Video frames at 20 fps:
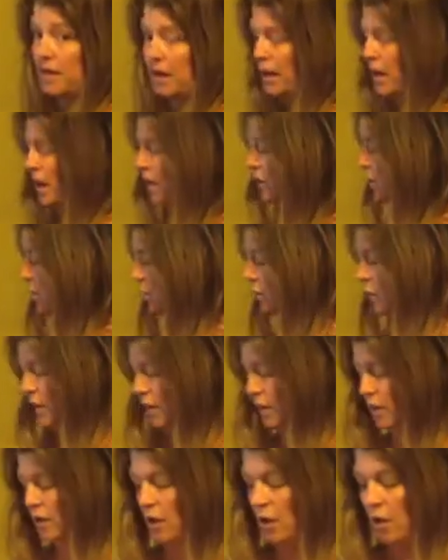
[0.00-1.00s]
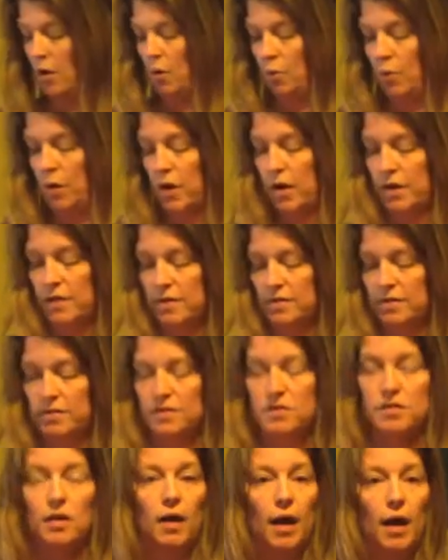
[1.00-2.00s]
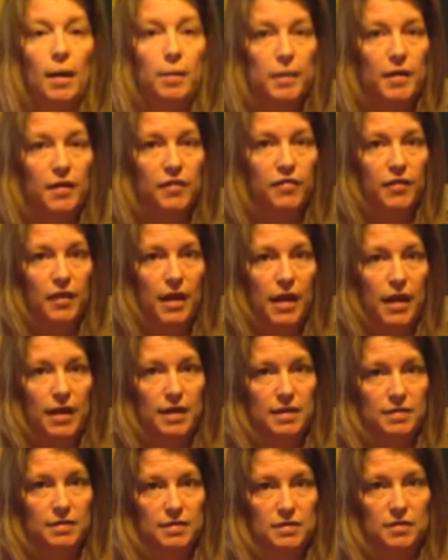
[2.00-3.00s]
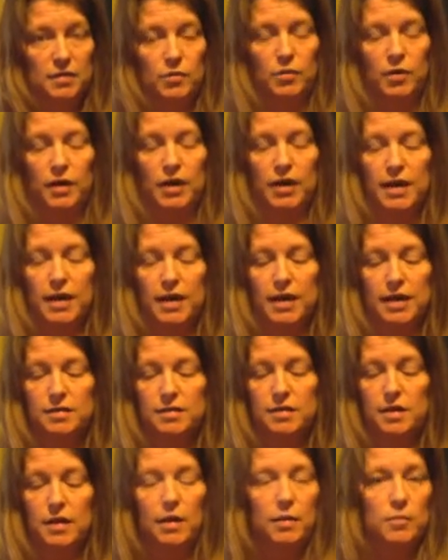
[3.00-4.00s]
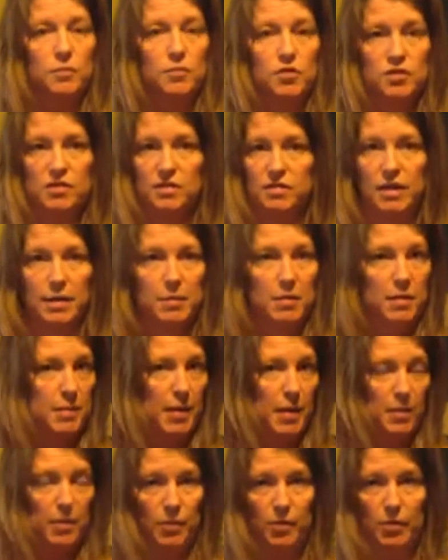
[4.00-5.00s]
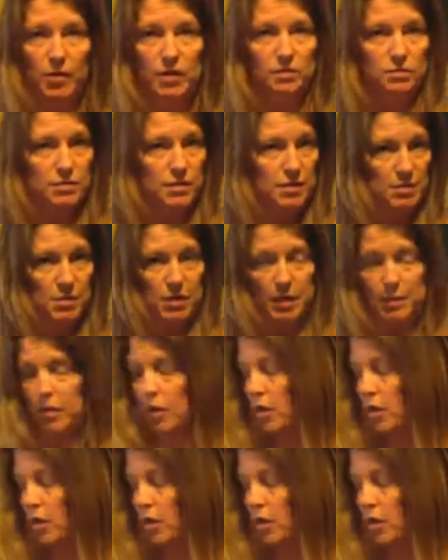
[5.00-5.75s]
I got this week was tilapia fillets. We're going to eat just lemon pepper and some lemon